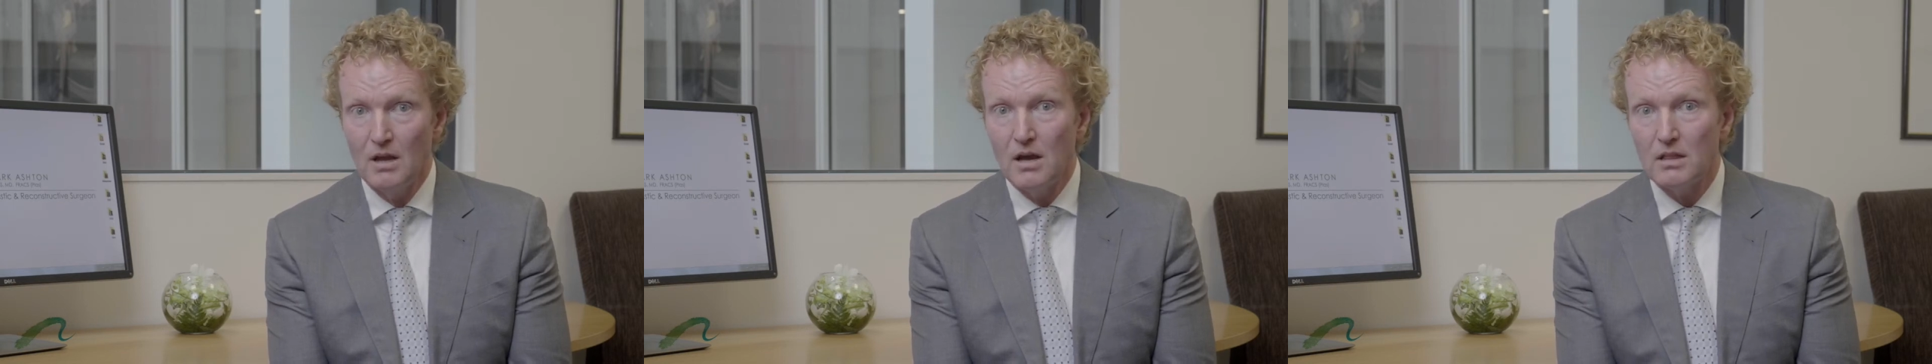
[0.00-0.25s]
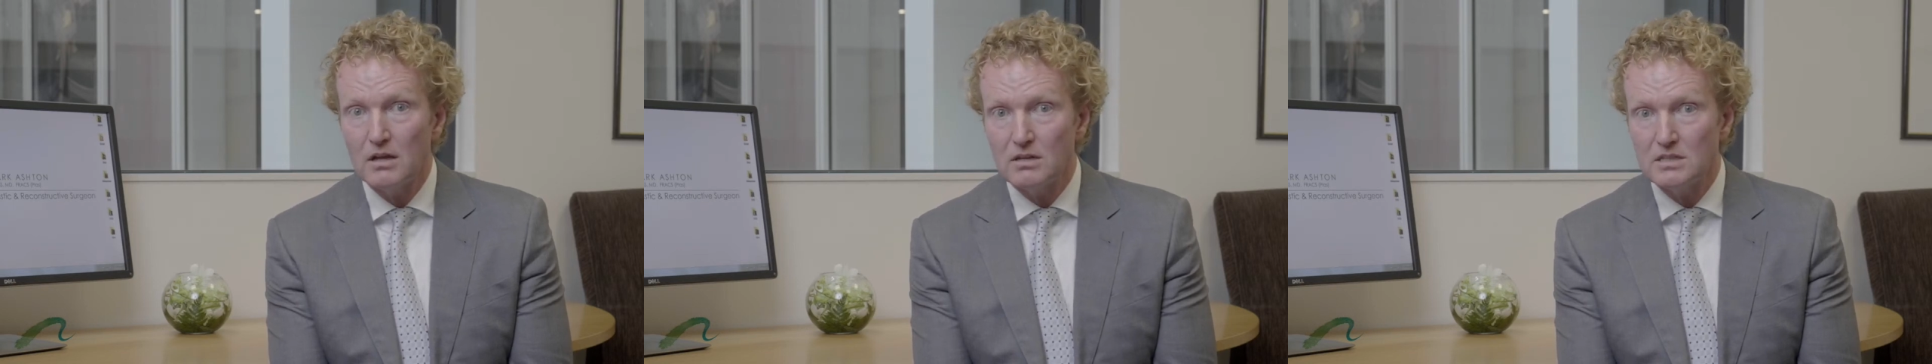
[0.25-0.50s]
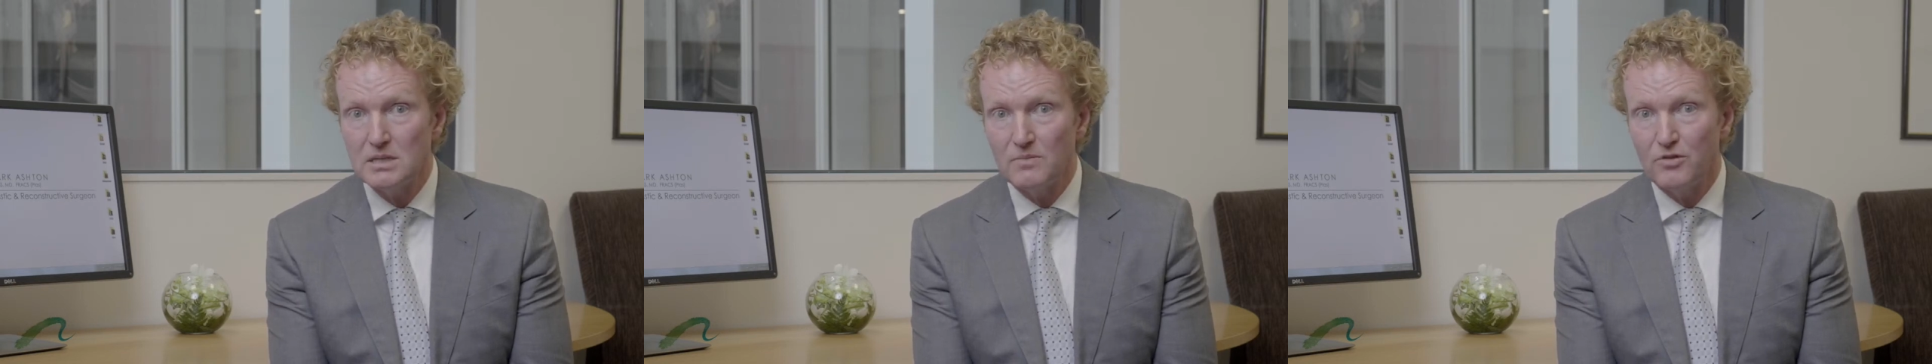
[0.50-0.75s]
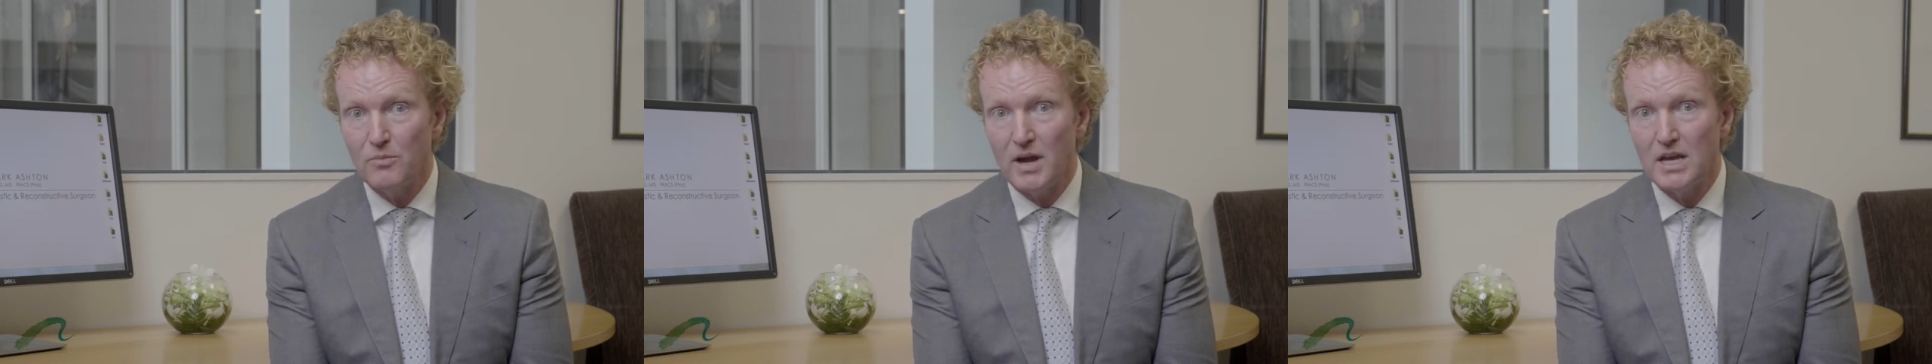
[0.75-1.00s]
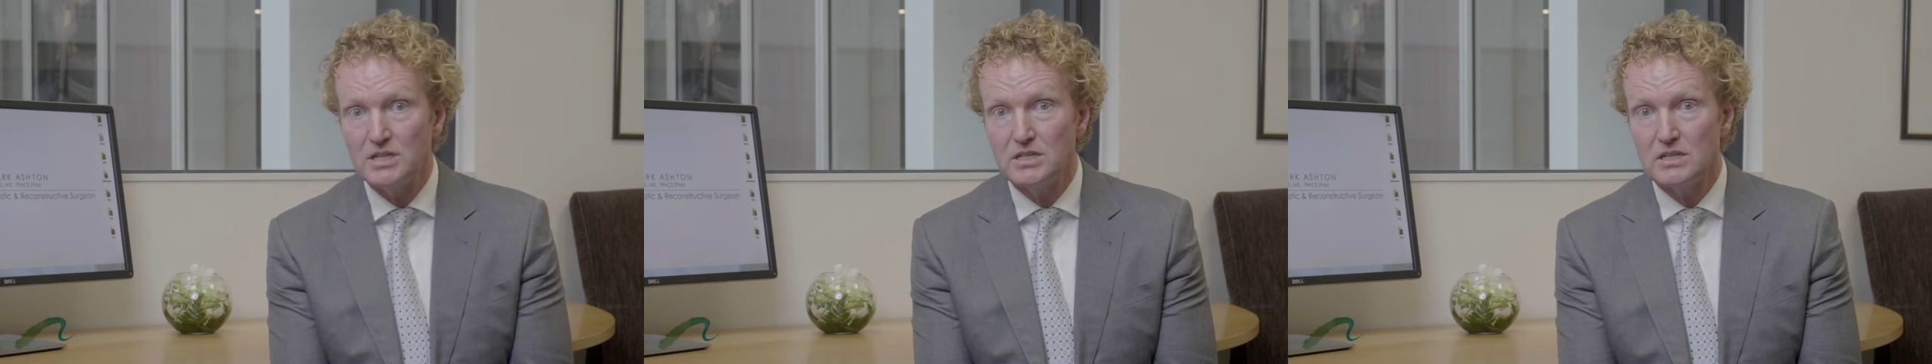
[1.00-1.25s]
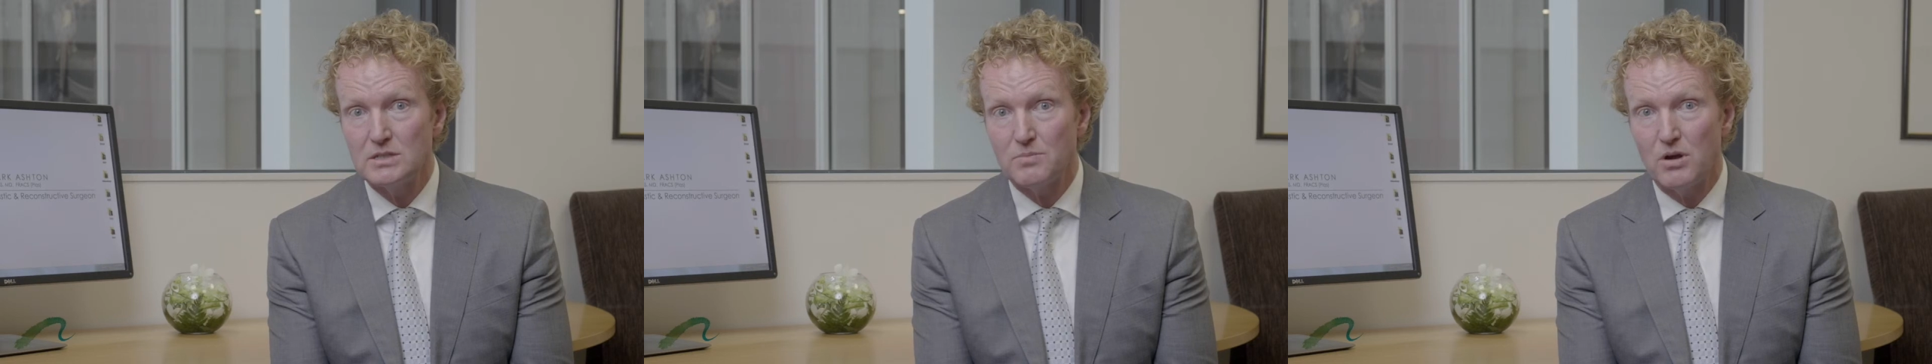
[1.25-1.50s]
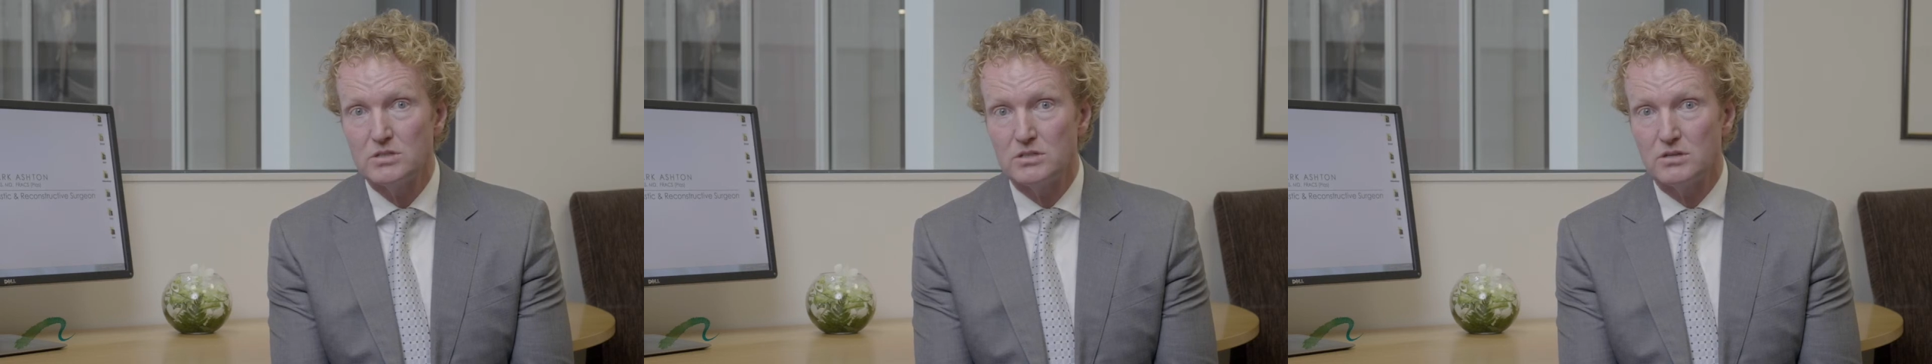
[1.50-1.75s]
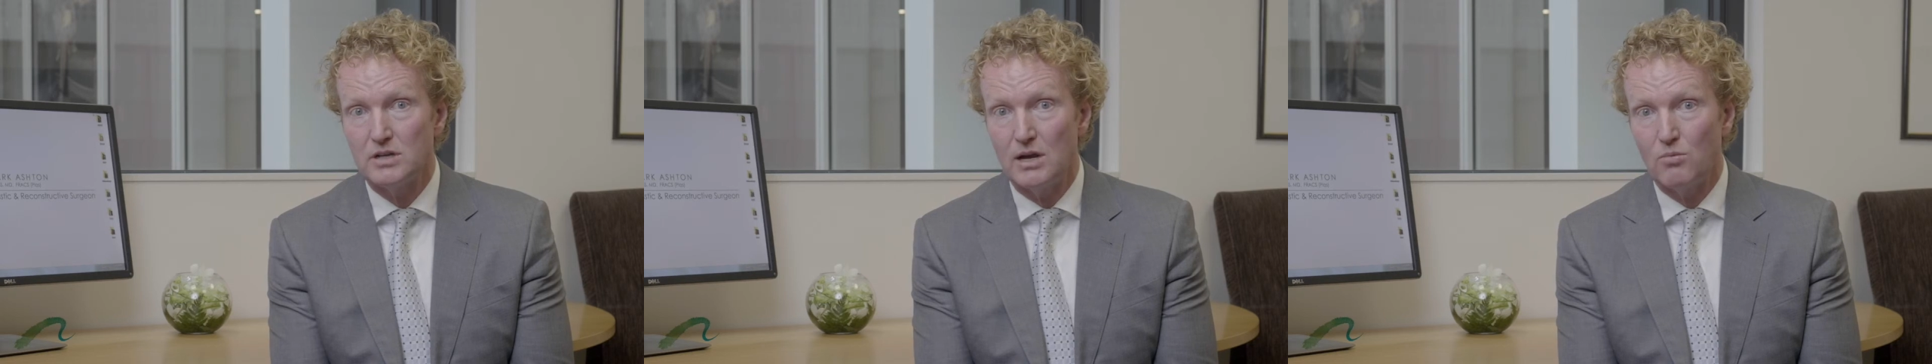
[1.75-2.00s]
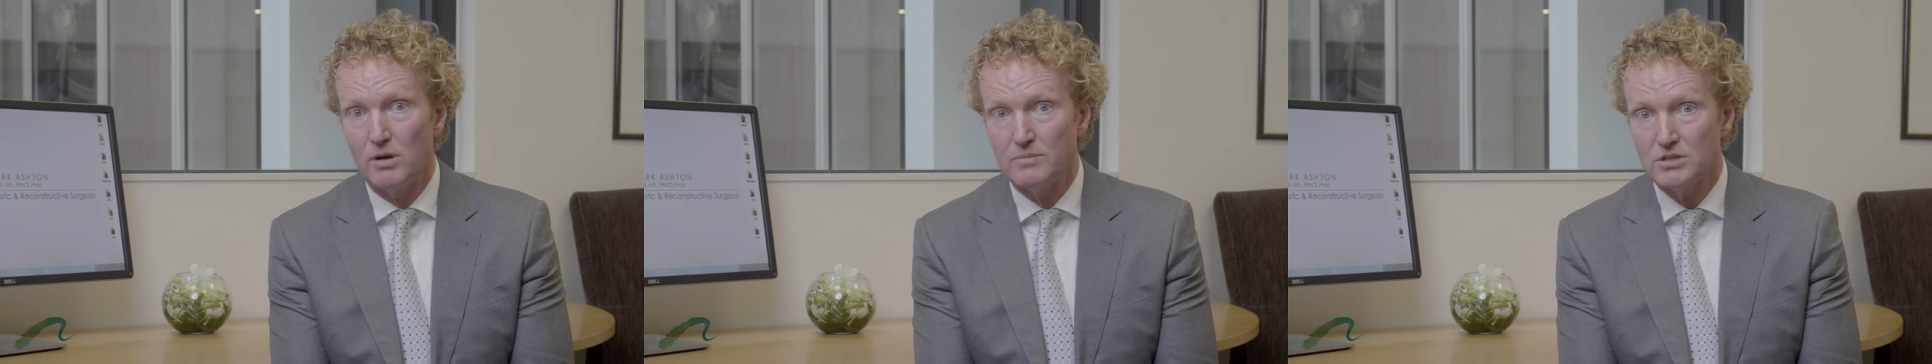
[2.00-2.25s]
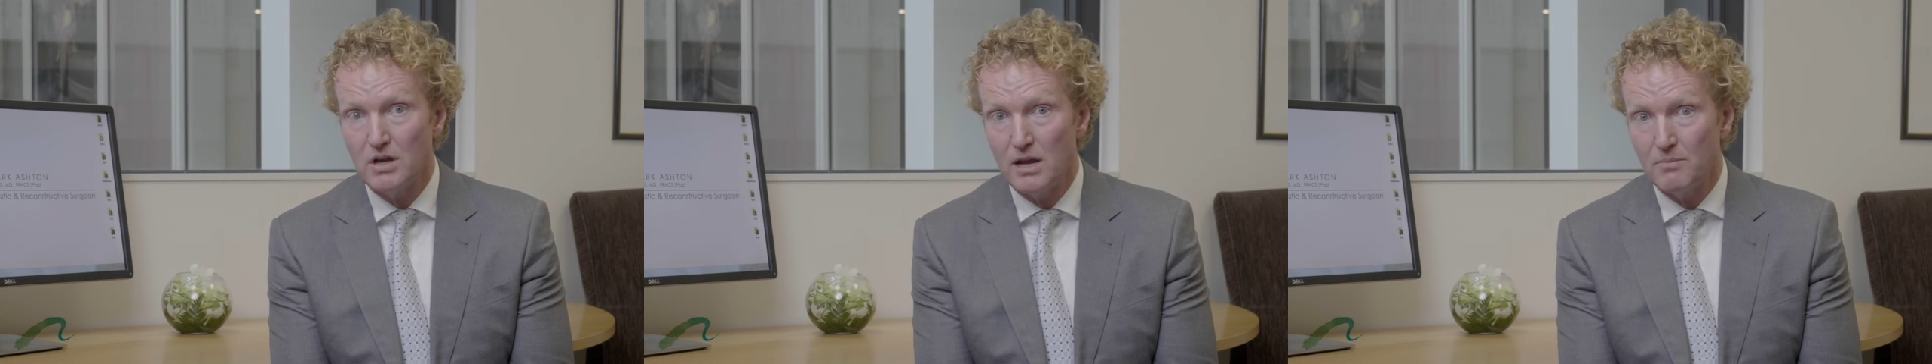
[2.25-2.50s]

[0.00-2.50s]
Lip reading: A lot of this information is posted on our website,